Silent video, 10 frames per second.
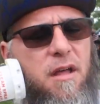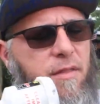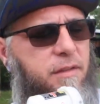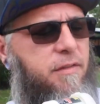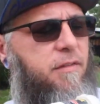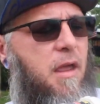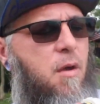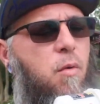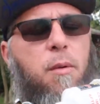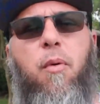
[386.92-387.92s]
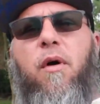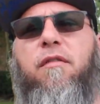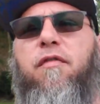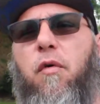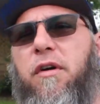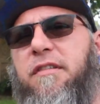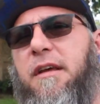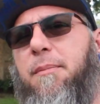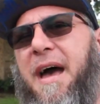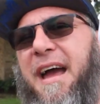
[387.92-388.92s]
This is a 1.4
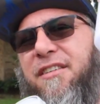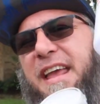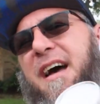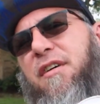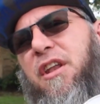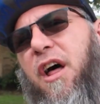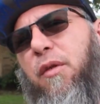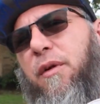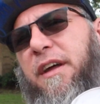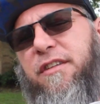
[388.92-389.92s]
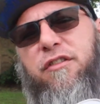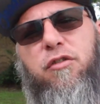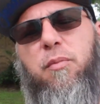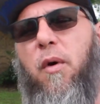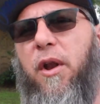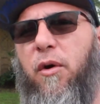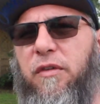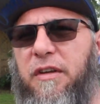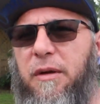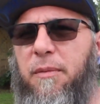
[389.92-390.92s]
tip. I actually have another one that's a 2.0
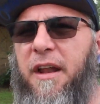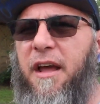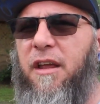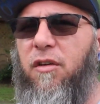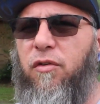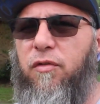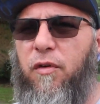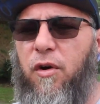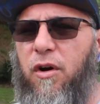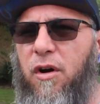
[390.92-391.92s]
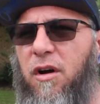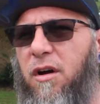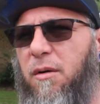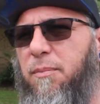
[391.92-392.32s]
tip that I use for